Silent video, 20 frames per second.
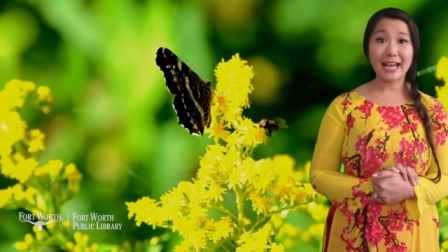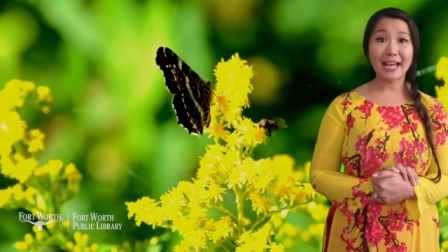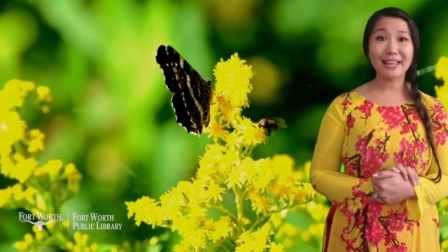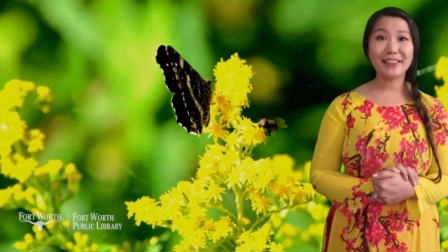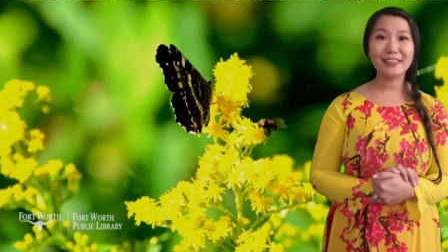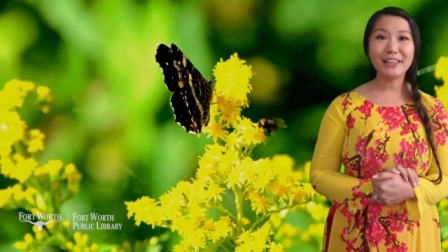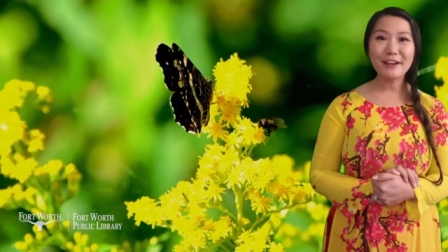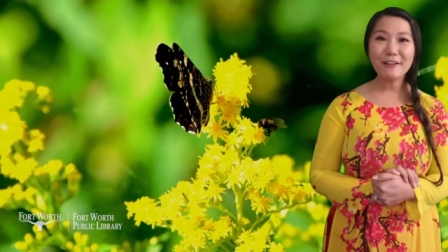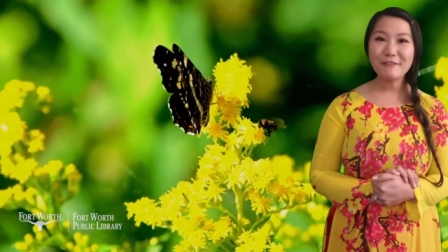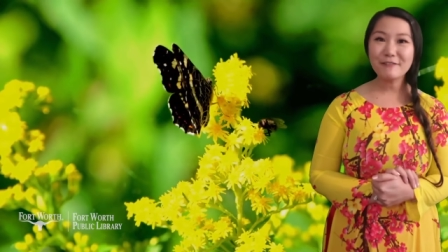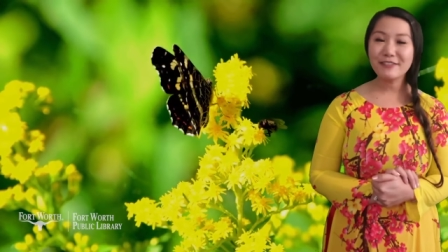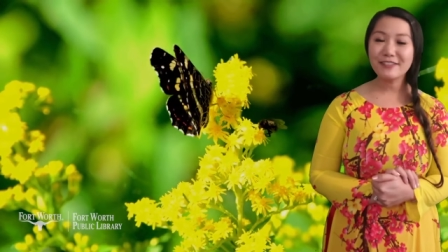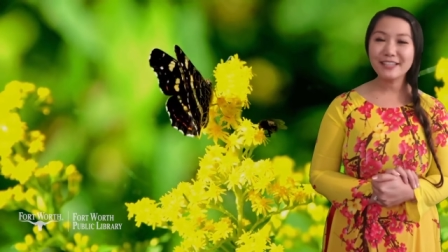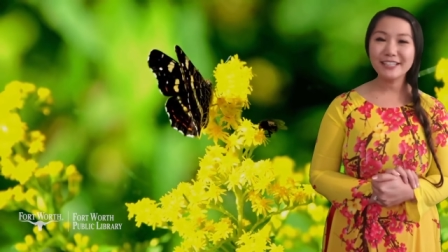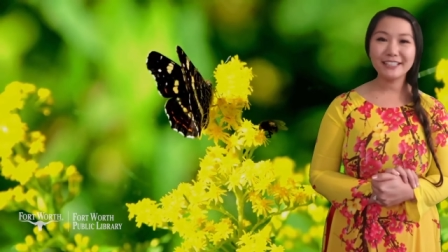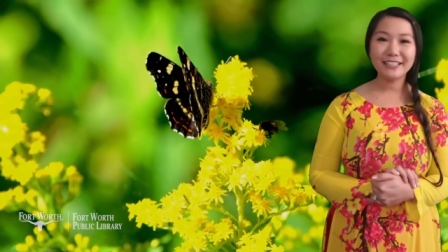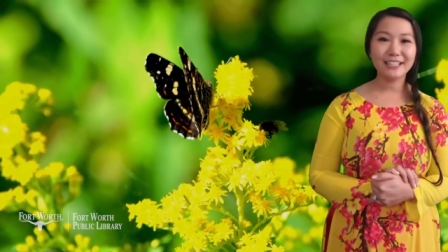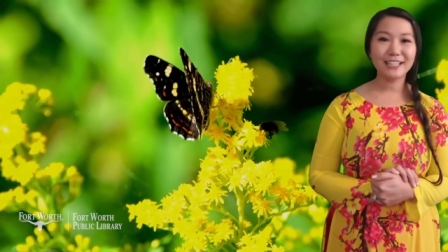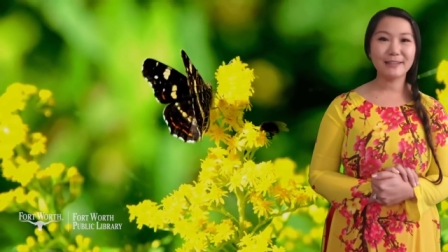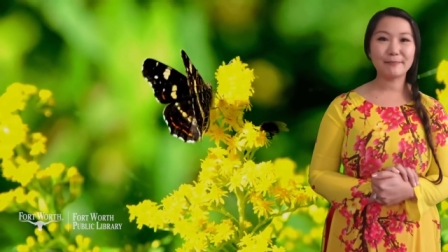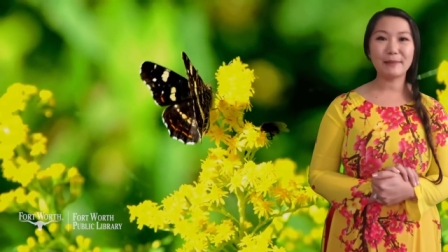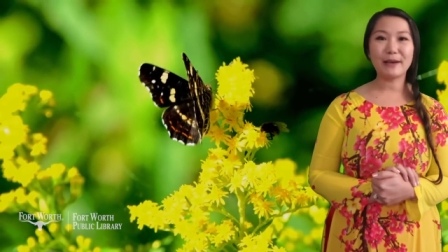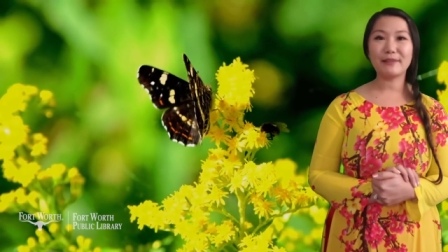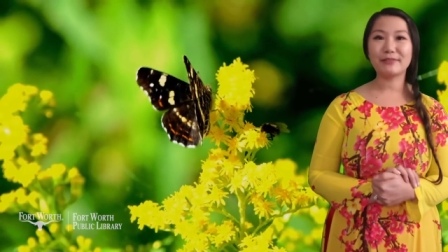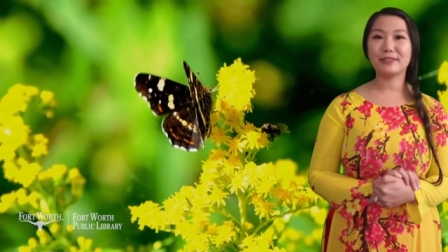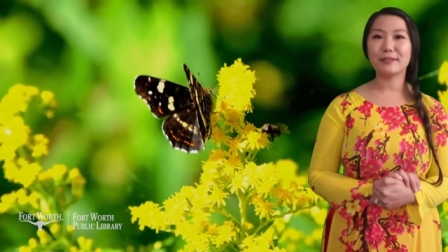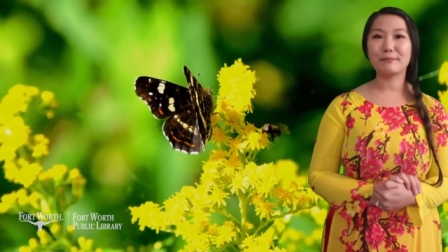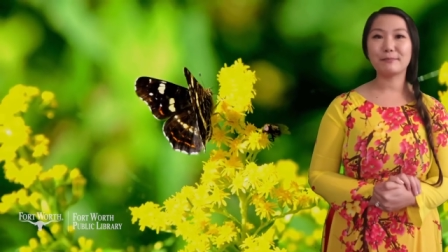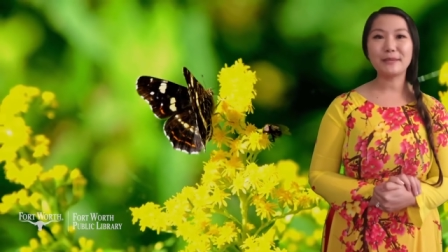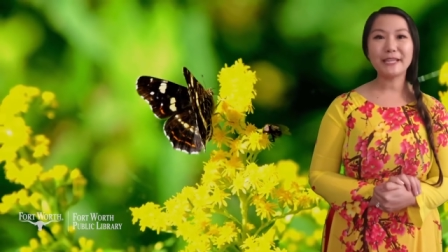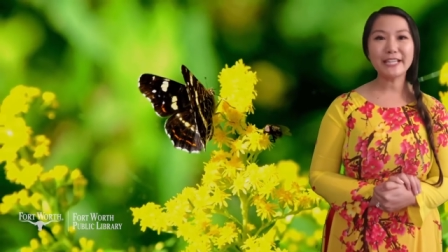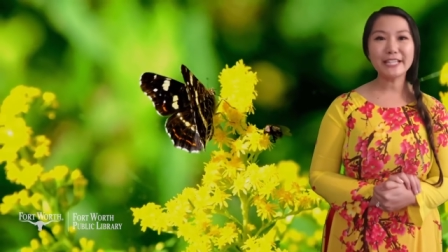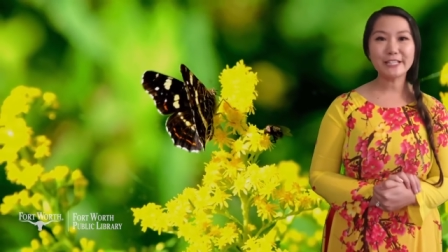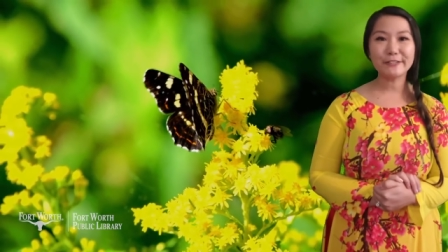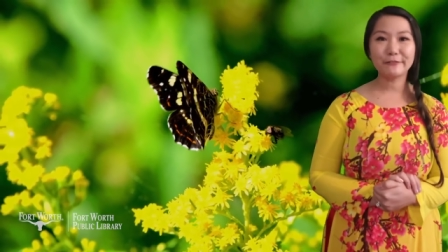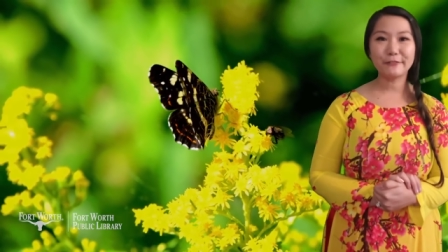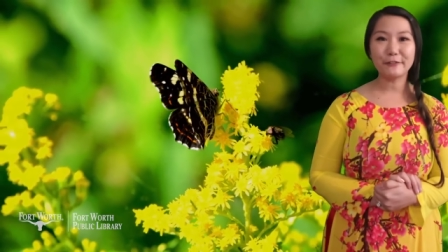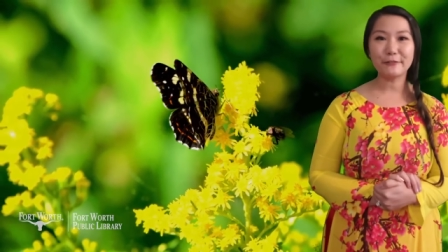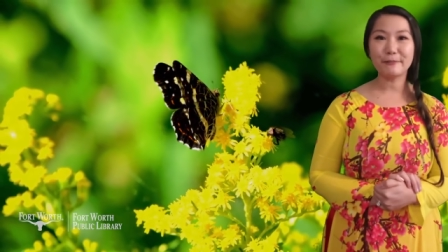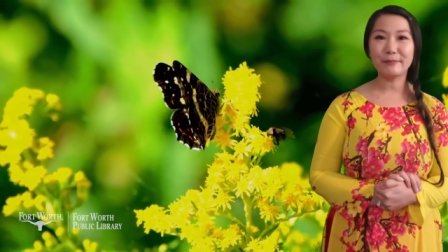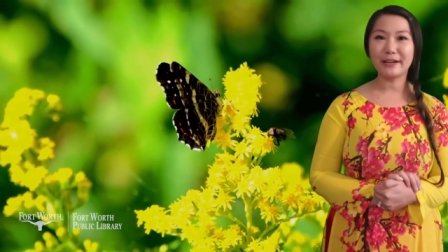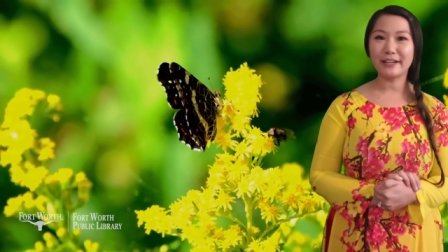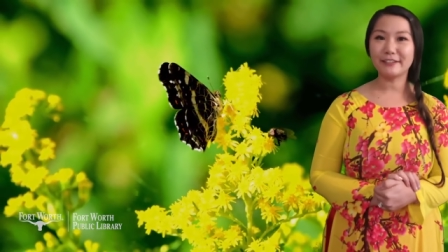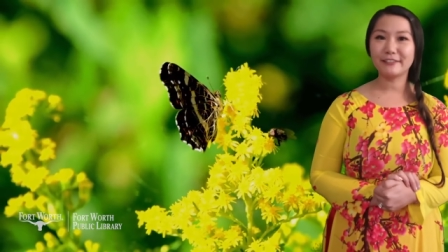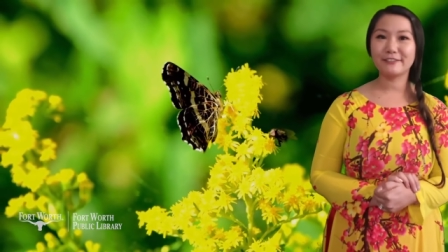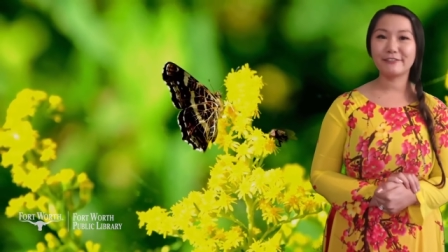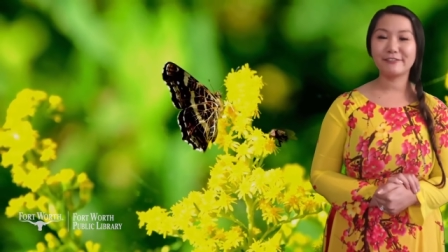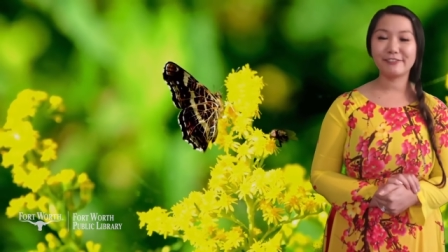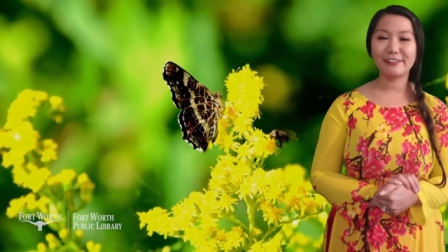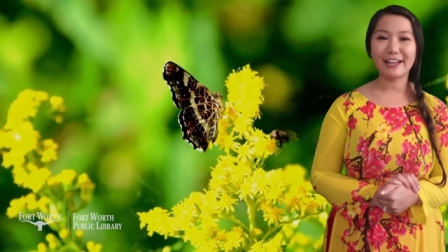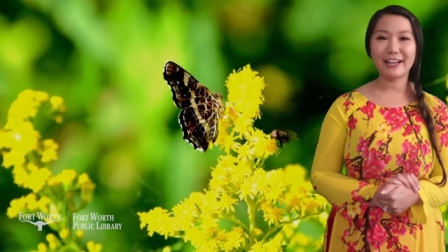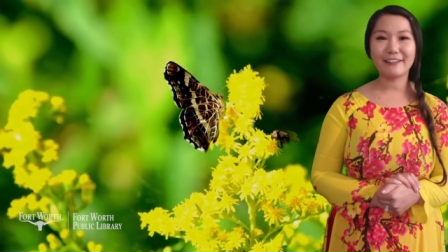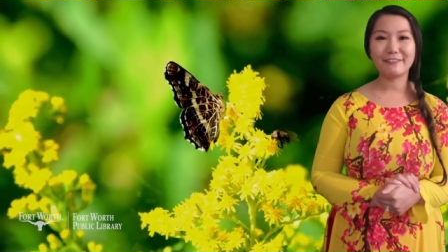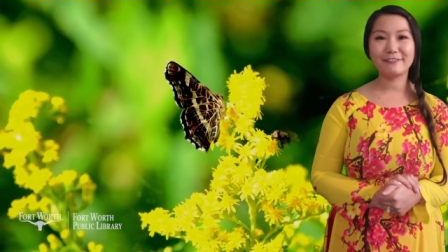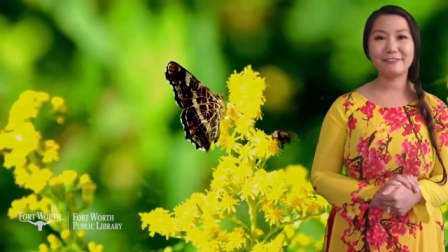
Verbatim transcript: I love thinking about the peaceful butterfly